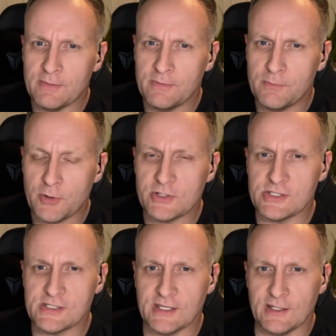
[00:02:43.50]

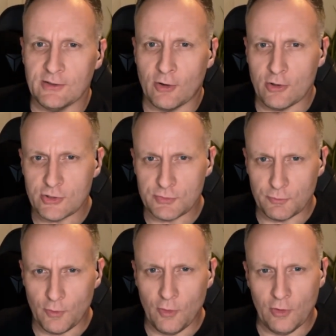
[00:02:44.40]
purchased a large
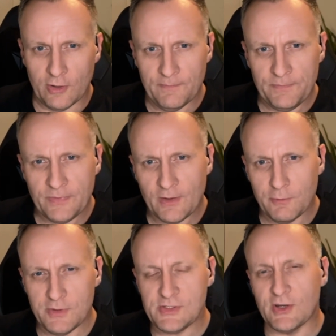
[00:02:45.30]
roll.
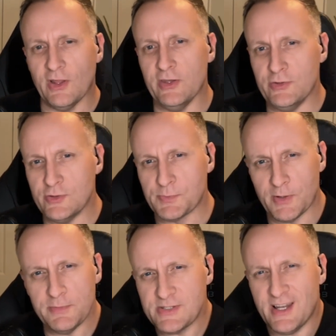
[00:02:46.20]
We used to call it
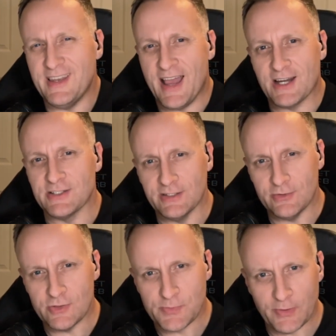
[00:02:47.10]
newsprint. It's not actually
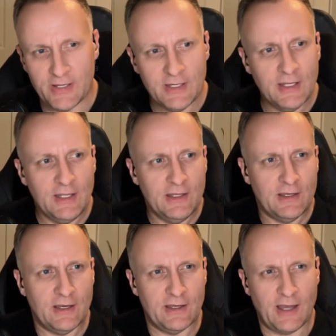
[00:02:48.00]
newsprint.
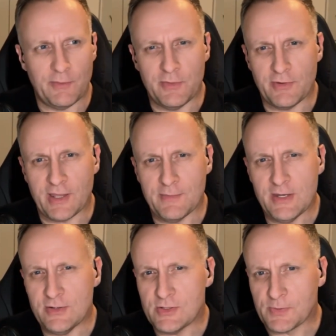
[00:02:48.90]
I wouldn't
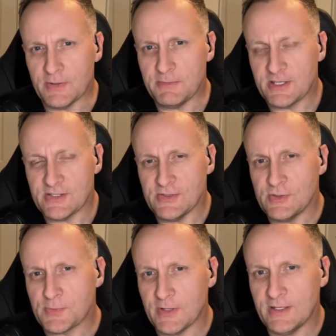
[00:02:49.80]
recommend newsprint because
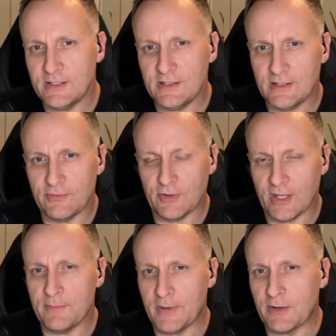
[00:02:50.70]
newsprint, if you
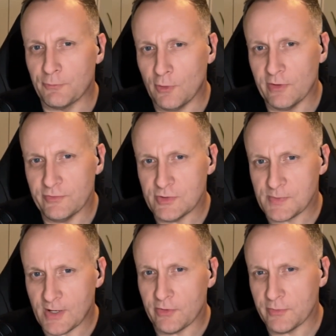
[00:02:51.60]
get a big roll of
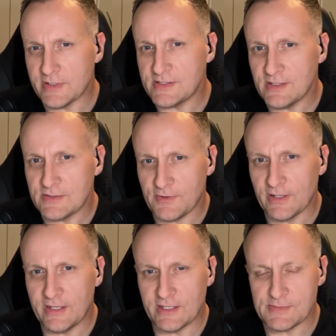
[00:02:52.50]
newsprint, although it's
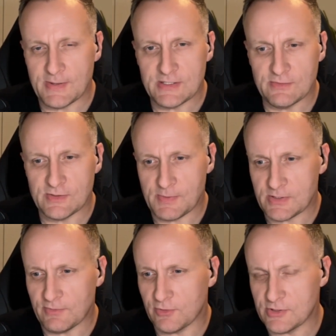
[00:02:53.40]
fairly inexpensive,
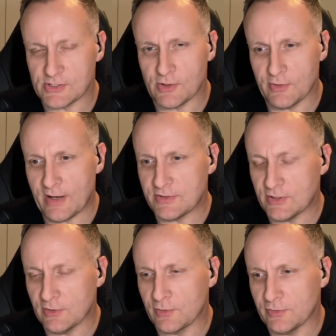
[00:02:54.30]
especially if you just go down
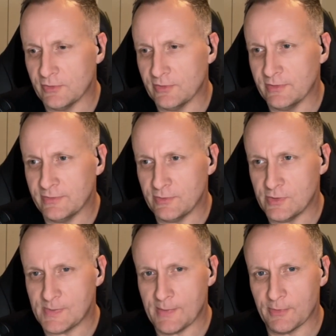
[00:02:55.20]
to your local
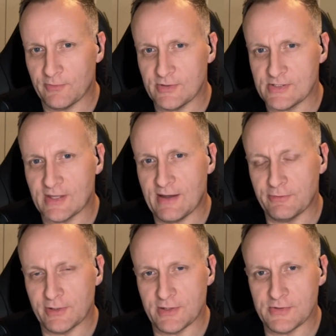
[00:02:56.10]
newspaper, if you still have
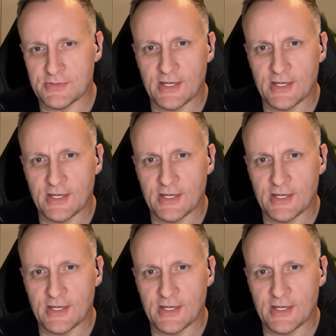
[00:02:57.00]
one of those,